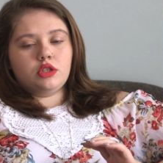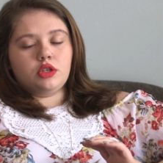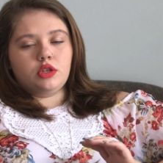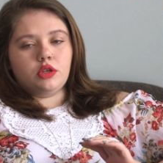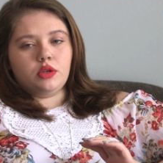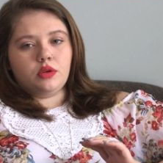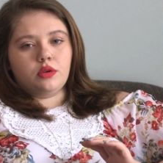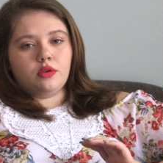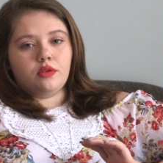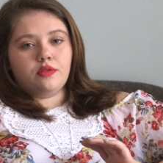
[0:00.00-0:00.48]

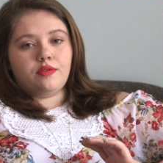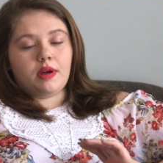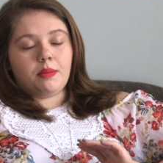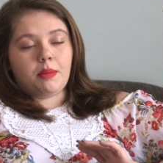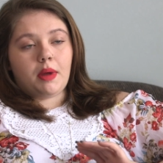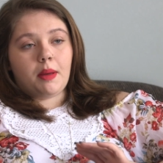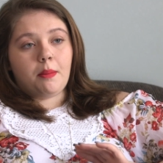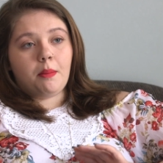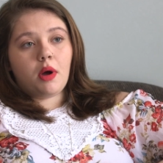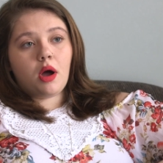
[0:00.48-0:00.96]
to find
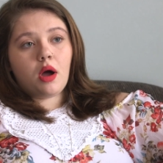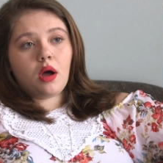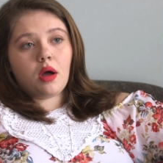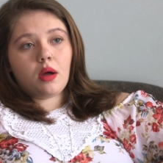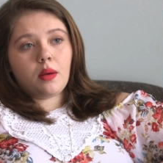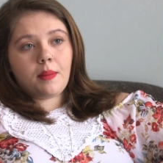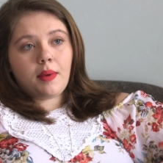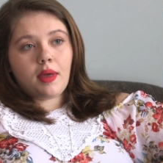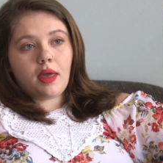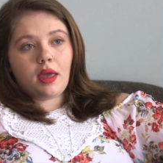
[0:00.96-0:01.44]
my
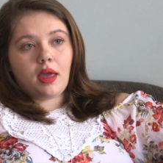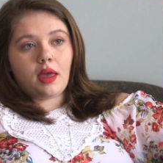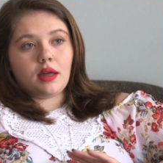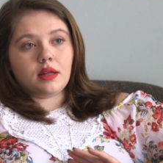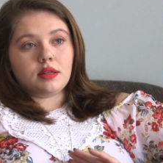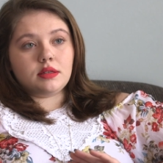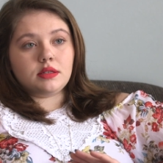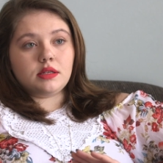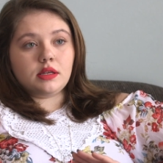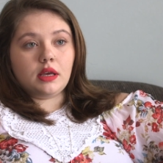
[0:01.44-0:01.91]
mom
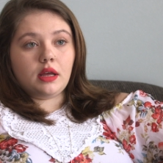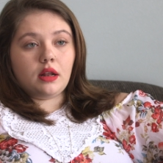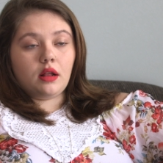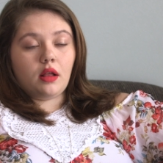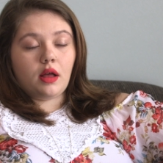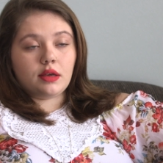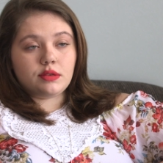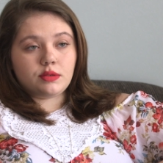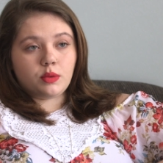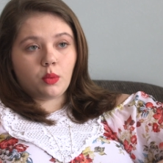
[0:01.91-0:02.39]
and to get a
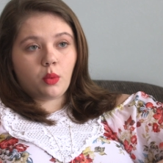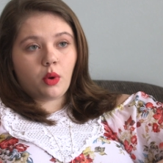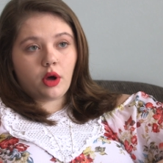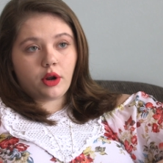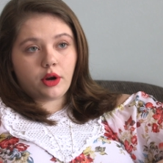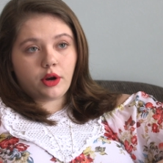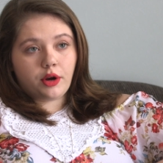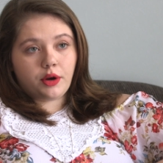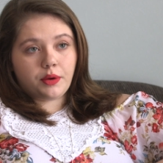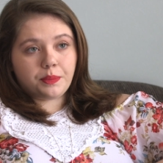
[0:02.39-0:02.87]
glass of
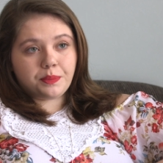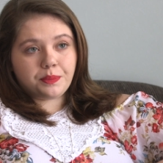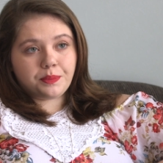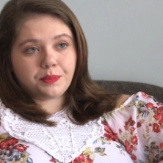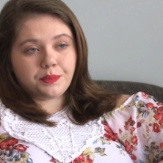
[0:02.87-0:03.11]
water.